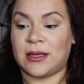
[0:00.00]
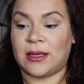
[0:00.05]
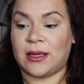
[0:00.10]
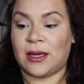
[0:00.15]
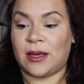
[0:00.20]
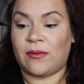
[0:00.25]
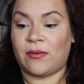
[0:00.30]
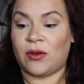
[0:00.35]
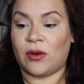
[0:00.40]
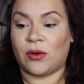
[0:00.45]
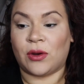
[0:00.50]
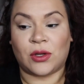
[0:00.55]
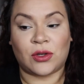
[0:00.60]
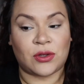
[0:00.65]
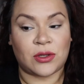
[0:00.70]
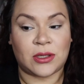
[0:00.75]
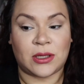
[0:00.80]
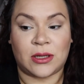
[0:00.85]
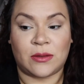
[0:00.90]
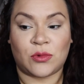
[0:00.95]
if you're
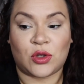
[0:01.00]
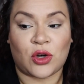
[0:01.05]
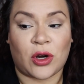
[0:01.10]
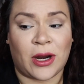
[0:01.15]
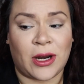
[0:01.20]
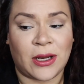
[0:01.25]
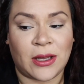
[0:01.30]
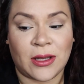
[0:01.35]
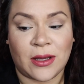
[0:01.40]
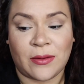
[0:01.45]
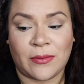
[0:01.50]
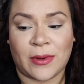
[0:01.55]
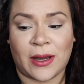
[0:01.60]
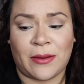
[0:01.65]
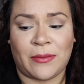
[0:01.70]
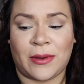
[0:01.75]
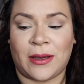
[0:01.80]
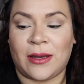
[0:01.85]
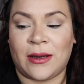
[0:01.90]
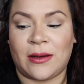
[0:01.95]
interested in trying them, I
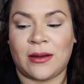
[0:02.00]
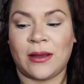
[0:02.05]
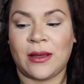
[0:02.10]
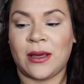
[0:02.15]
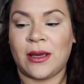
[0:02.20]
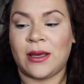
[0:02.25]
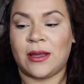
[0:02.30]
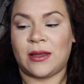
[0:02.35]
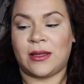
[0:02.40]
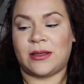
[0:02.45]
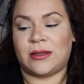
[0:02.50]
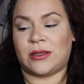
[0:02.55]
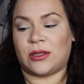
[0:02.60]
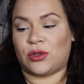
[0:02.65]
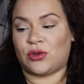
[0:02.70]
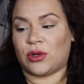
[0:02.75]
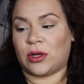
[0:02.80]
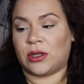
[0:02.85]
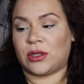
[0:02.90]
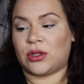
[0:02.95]
mean, this is a
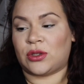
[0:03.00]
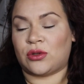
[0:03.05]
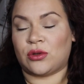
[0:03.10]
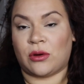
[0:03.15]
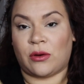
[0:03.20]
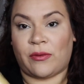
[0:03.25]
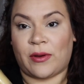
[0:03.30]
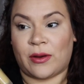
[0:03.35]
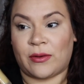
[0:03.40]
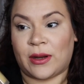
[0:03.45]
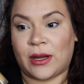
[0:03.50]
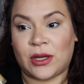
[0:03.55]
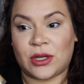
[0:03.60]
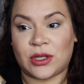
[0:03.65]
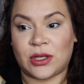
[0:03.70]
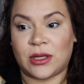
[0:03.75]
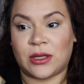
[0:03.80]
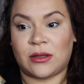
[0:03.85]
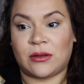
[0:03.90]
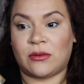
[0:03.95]
drugstore
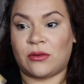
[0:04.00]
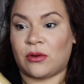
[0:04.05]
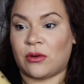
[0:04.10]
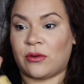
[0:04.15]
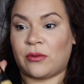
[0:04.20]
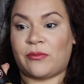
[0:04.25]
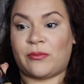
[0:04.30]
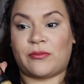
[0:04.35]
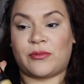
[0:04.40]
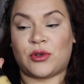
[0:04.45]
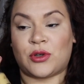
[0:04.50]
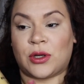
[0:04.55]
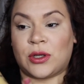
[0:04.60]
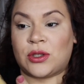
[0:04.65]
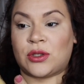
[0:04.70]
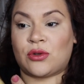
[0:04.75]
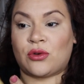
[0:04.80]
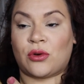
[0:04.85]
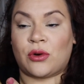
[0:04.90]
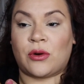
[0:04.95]
foundation or
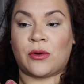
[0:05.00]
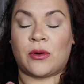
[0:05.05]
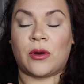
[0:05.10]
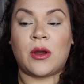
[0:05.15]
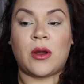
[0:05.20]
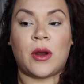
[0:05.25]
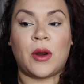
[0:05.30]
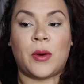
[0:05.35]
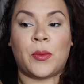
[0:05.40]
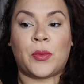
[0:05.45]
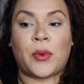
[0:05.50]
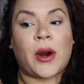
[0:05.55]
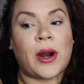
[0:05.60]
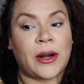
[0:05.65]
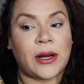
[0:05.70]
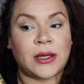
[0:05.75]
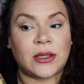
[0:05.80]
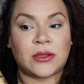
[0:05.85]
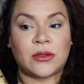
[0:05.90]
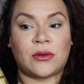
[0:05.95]
drugstore
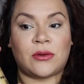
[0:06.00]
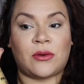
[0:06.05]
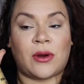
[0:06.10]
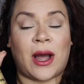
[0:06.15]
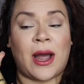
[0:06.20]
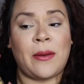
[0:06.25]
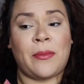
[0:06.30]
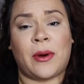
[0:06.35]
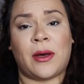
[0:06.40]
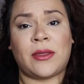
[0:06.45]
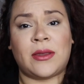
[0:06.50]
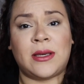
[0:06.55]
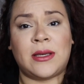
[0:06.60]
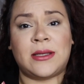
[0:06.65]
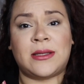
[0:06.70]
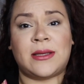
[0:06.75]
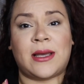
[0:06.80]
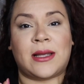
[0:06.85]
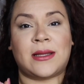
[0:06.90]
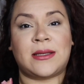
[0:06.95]
product, so I bought
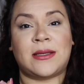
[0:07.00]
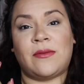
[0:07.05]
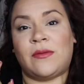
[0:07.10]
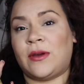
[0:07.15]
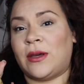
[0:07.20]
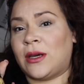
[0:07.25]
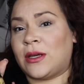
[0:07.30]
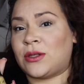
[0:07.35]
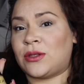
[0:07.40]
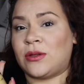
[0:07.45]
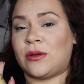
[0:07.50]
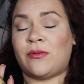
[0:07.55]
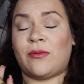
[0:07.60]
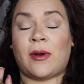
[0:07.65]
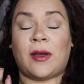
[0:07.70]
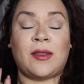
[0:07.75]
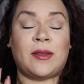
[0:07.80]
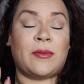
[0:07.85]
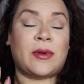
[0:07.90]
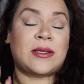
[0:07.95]
these at CVS. You can
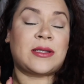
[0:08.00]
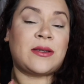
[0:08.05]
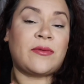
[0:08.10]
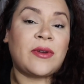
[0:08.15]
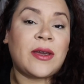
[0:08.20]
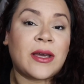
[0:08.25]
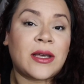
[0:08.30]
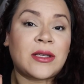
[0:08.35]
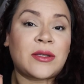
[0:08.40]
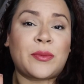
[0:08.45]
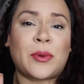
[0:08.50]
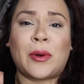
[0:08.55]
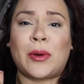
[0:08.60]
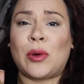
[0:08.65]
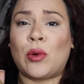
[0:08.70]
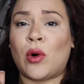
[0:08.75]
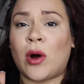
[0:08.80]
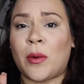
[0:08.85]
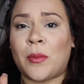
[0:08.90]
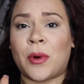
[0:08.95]
find them at CVS, probably
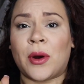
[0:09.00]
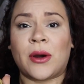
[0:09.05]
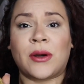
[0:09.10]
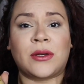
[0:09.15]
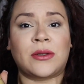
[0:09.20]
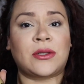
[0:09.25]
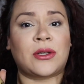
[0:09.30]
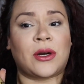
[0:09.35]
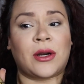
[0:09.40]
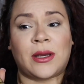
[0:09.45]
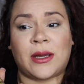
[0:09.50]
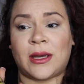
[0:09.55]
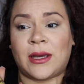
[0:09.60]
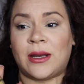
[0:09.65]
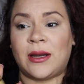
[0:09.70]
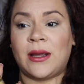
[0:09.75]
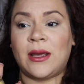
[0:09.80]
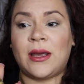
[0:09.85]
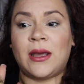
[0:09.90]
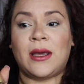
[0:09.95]
Walmart,
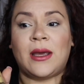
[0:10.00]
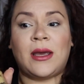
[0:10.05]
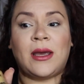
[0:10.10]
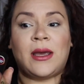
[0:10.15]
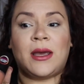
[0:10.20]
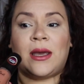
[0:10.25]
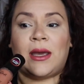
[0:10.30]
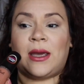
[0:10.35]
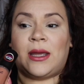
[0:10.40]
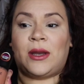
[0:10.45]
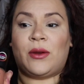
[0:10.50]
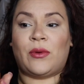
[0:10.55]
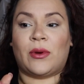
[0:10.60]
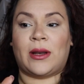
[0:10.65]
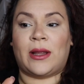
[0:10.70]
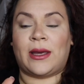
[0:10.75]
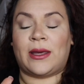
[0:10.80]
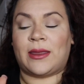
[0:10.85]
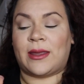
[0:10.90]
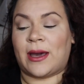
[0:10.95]
Target, anywhere
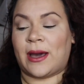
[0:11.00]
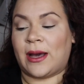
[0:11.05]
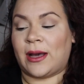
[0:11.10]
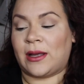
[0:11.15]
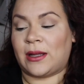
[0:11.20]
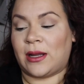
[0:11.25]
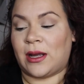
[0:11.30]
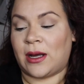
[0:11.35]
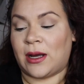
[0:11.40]
like that.